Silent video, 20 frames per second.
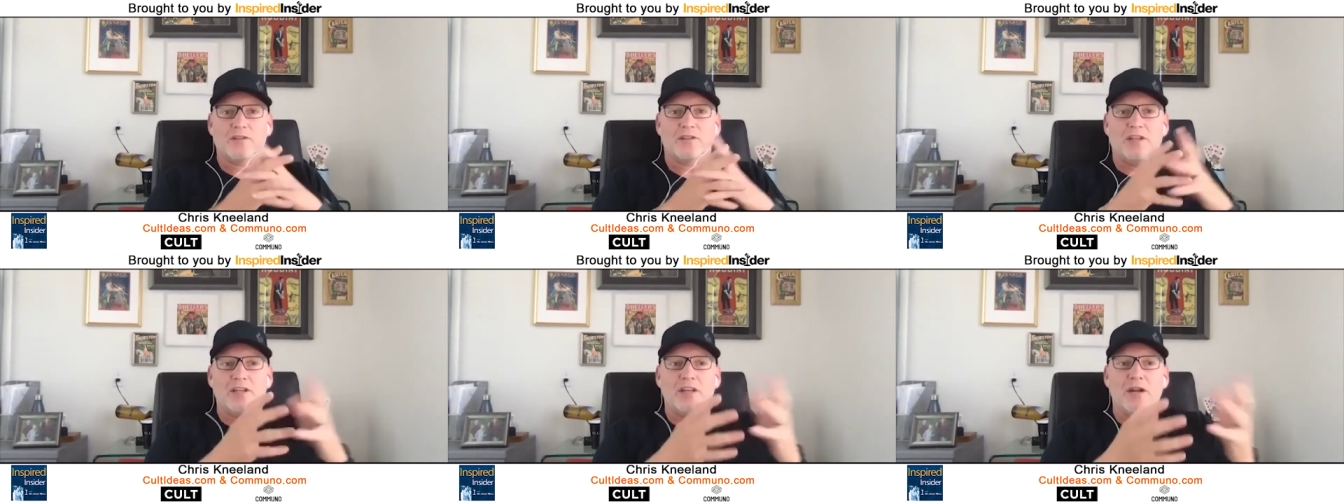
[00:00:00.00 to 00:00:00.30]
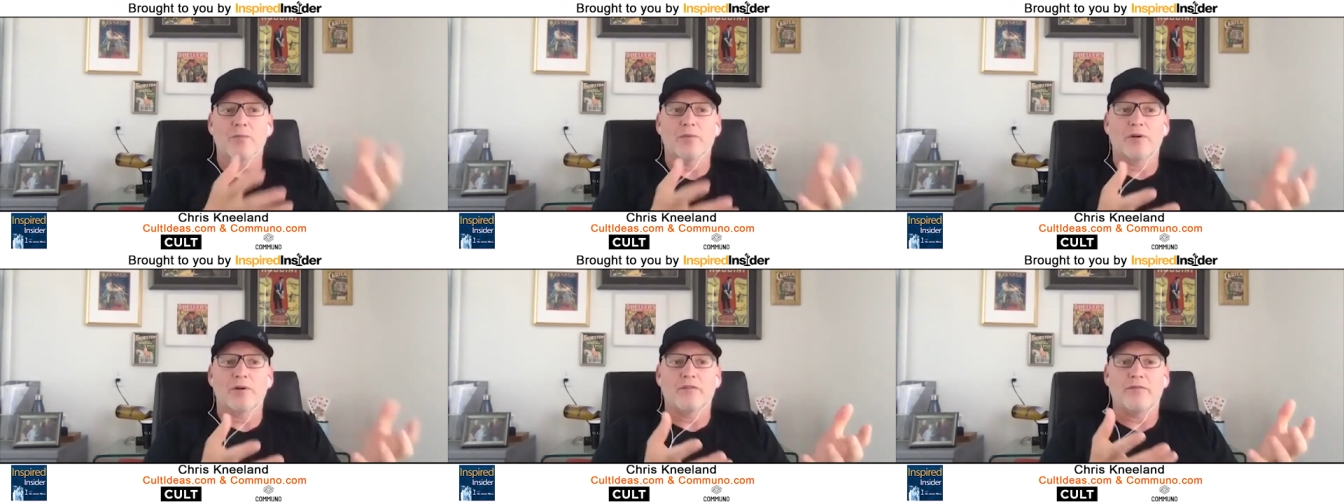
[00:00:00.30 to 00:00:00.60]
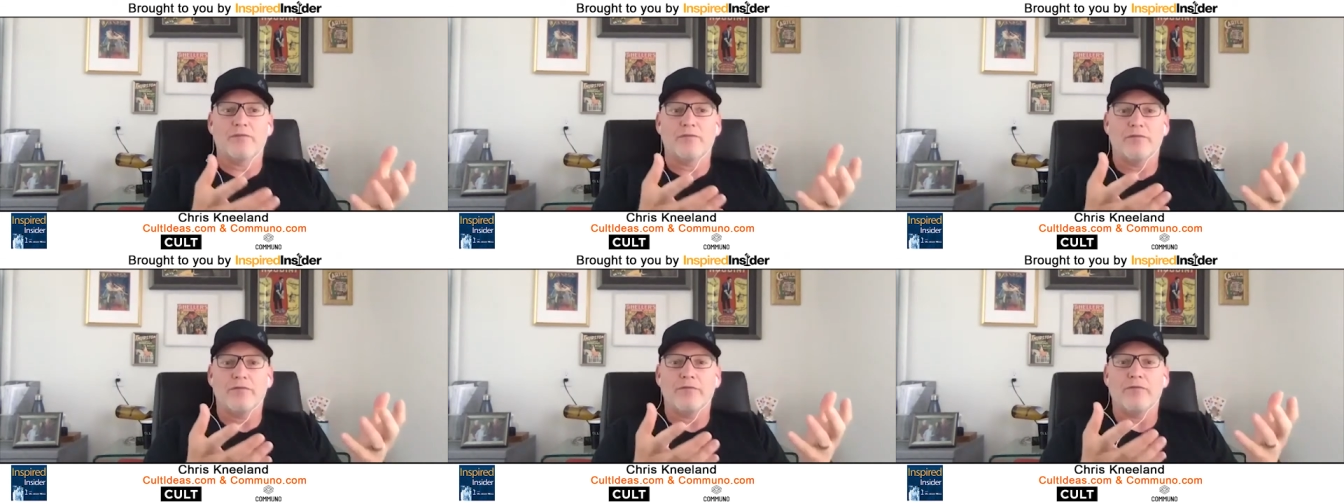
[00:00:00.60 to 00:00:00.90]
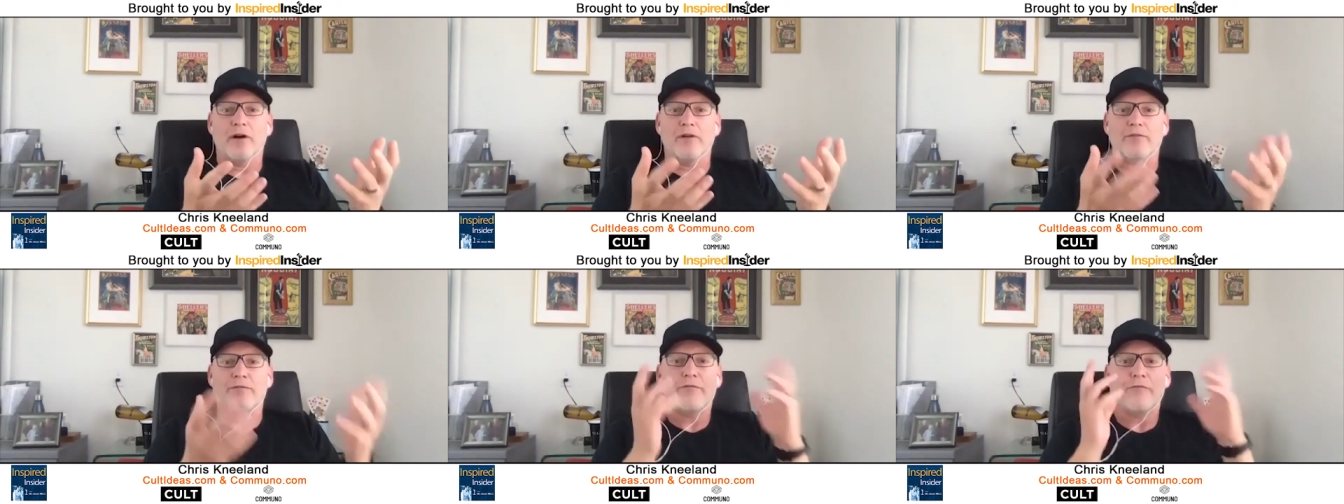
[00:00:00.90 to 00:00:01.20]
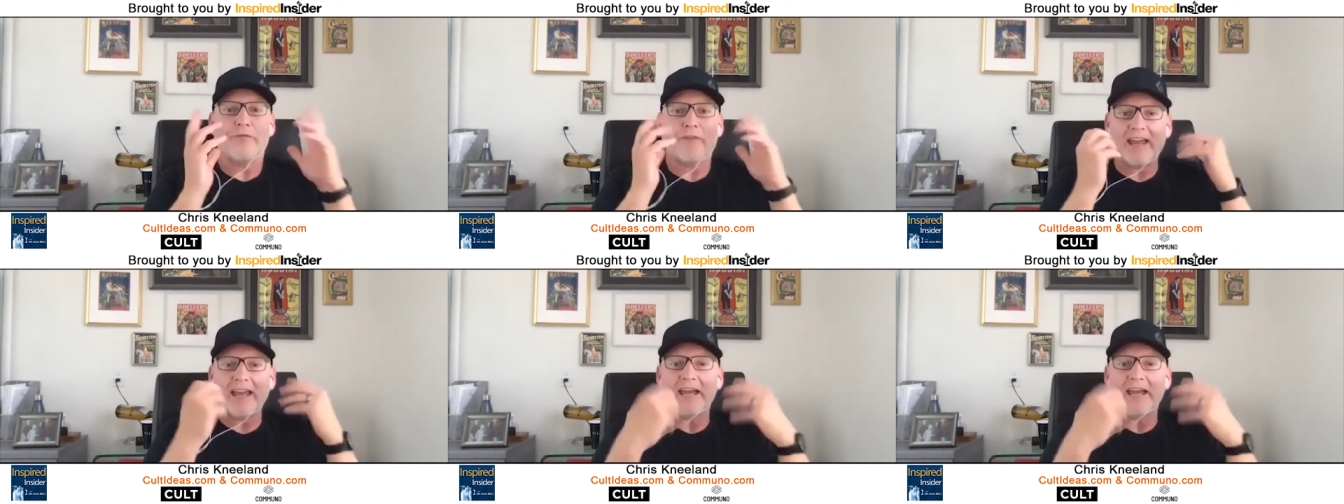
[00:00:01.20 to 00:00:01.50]
The number of
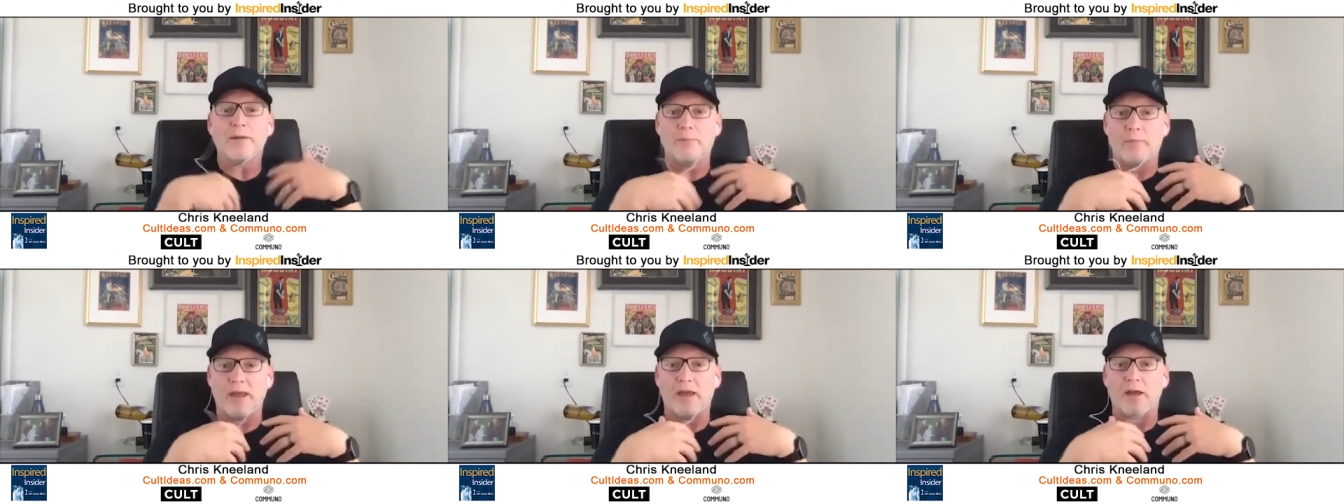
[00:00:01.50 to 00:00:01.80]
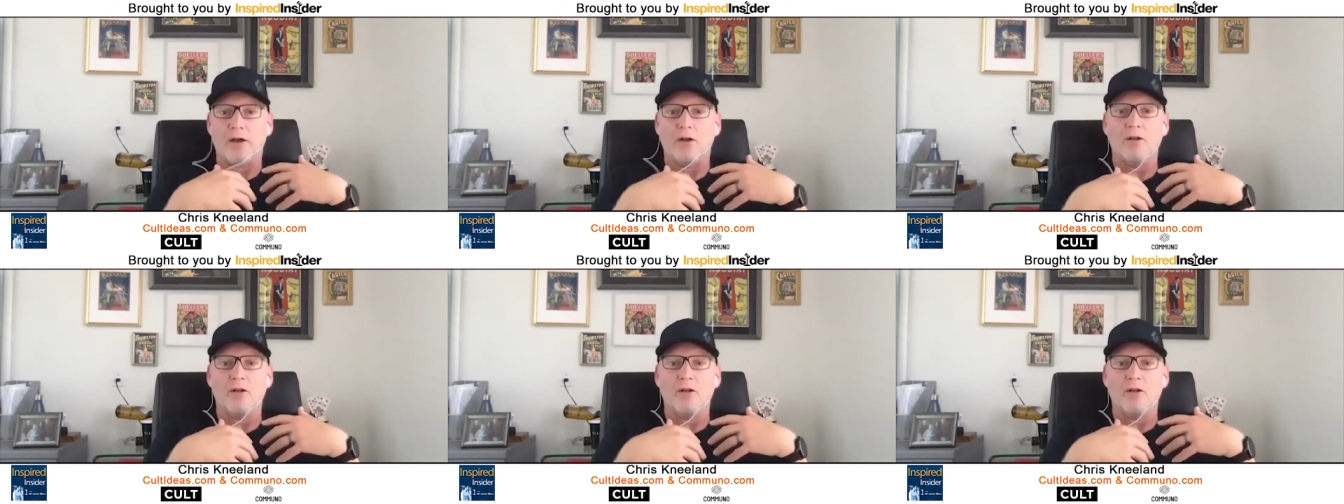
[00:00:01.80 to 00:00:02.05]
fan mail